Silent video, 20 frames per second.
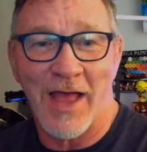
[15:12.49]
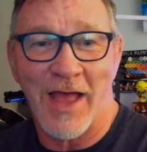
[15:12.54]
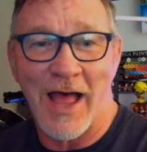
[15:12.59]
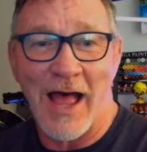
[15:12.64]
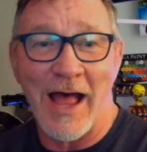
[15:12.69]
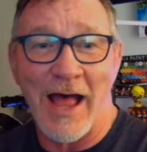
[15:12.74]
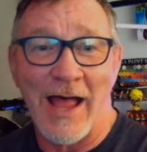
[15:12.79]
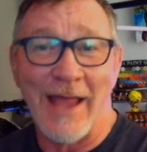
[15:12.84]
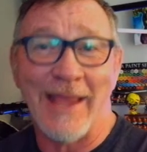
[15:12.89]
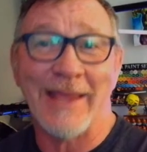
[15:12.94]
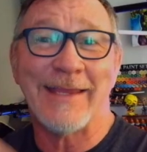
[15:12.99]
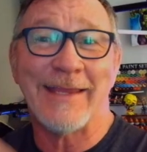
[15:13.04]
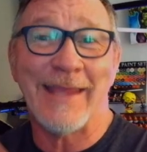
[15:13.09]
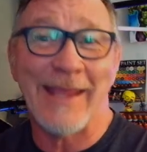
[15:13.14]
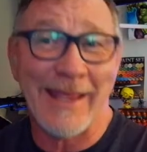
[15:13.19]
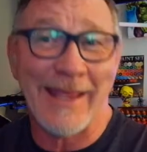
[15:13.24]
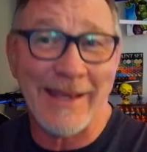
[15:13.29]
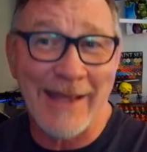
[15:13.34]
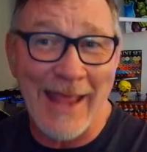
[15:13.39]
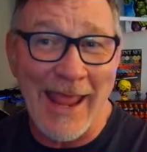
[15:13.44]
I
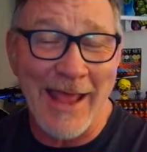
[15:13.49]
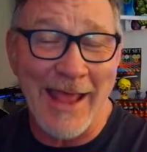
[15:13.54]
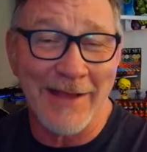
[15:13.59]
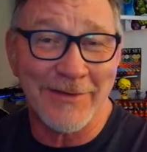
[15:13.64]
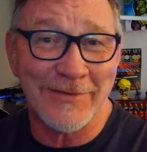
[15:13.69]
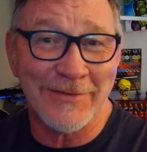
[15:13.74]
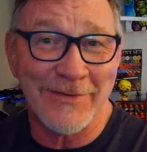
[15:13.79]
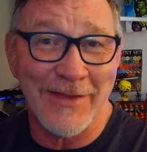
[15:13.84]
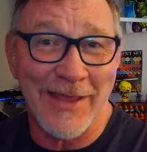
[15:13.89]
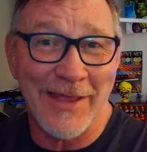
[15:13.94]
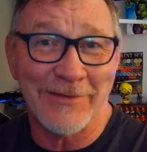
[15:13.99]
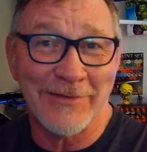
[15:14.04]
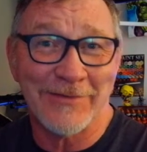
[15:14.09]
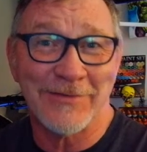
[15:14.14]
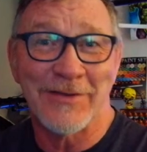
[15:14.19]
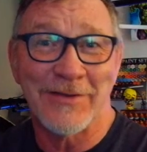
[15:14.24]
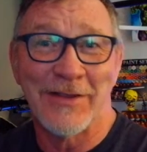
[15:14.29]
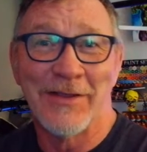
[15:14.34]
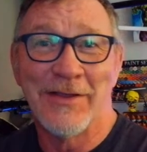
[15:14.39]
can't access